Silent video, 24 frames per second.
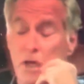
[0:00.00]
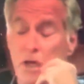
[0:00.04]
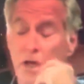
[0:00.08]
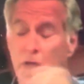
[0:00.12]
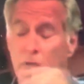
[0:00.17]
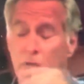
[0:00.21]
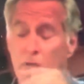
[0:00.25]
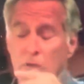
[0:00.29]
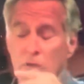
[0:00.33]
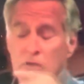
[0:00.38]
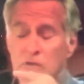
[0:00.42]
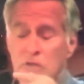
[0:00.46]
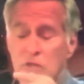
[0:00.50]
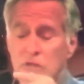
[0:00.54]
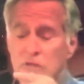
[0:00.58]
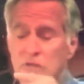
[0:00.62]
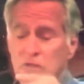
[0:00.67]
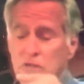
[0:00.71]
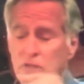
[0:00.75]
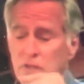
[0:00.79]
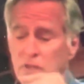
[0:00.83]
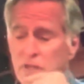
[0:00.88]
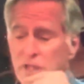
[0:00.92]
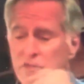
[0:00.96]
All right, well, it sounds
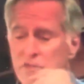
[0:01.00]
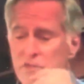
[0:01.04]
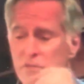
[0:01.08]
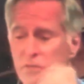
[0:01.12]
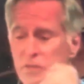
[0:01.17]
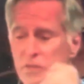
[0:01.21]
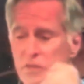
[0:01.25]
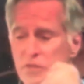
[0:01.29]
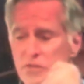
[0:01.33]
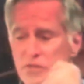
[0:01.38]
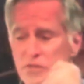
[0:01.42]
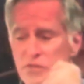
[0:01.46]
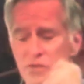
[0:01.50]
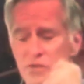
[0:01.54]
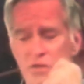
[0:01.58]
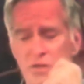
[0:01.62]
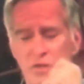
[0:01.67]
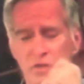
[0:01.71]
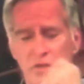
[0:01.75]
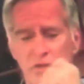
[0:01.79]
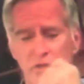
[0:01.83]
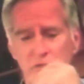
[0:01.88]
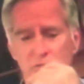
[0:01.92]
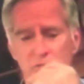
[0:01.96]
like you got some business to take
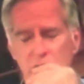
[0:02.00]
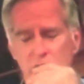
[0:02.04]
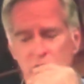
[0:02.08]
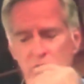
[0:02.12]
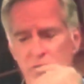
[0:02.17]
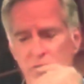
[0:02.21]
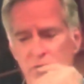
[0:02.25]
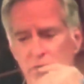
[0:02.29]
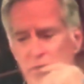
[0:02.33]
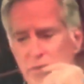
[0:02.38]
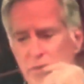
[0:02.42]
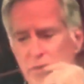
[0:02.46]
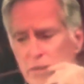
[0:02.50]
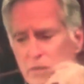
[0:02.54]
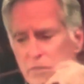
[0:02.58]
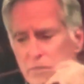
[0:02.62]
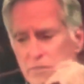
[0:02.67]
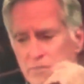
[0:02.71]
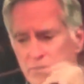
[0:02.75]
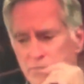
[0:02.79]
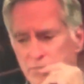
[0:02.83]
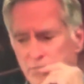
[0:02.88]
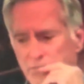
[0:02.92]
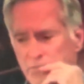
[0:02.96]
care of. Why don't you, uh,
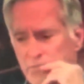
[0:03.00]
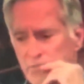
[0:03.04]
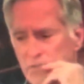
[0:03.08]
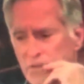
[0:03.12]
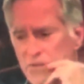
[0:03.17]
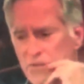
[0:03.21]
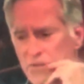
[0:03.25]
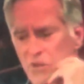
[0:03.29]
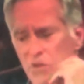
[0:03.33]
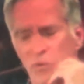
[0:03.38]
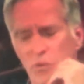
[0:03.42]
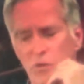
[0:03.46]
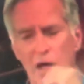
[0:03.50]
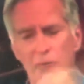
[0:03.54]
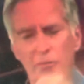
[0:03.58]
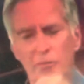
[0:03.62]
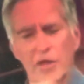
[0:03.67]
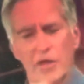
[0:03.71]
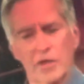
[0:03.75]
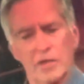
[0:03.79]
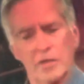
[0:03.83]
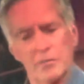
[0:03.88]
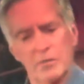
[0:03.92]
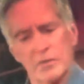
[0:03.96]
why don't you go wrap
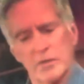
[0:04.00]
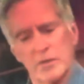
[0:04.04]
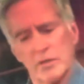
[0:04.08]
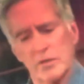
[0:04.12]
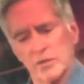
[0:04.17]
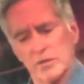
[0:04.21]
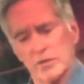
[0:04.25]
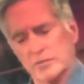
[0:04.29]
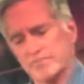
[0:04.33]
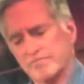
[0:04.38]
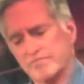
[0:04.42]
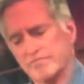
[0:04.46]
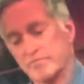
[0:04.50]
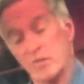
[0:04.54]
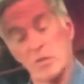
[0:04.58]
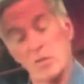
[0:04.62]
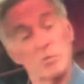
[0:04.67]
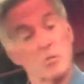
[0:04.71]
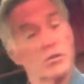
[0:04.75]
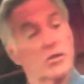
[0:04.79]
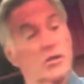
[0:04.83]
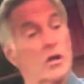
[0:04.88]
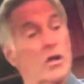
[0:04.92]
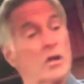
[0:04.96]
that up and then, uh, then
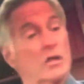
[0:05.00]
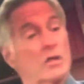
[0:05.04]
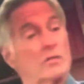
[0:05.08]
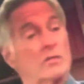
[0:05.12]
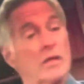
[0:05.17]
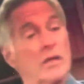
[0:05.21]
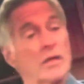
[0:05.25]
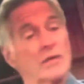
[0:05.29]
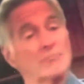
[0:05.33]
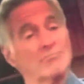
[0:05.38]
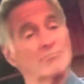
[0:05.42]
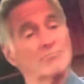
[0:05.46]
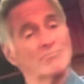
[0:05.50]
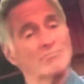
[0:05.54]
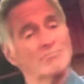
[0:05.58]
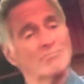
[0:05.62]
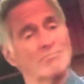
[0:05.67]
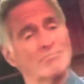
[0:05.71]
we'll talk, okay?